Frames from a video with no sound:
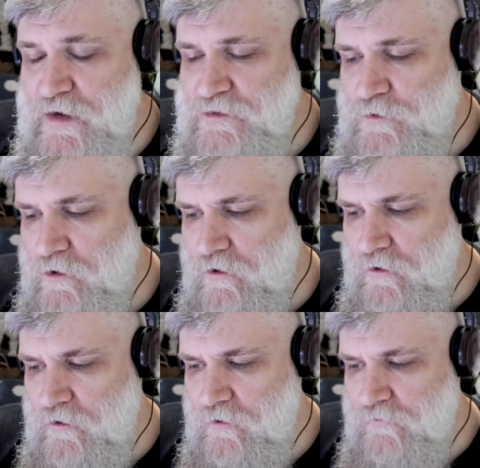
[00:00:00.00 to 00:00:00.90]

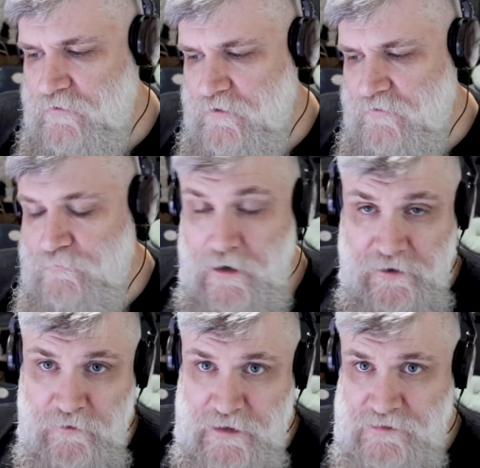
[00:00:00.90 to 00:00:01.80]
baseball over
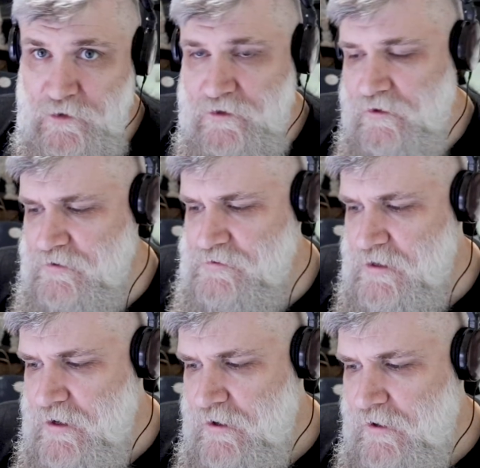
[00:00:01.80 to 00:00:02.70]
modern baseball cards.
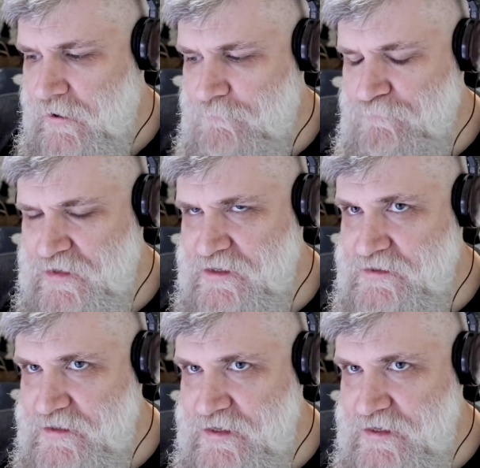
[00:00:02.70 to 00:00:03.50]
It's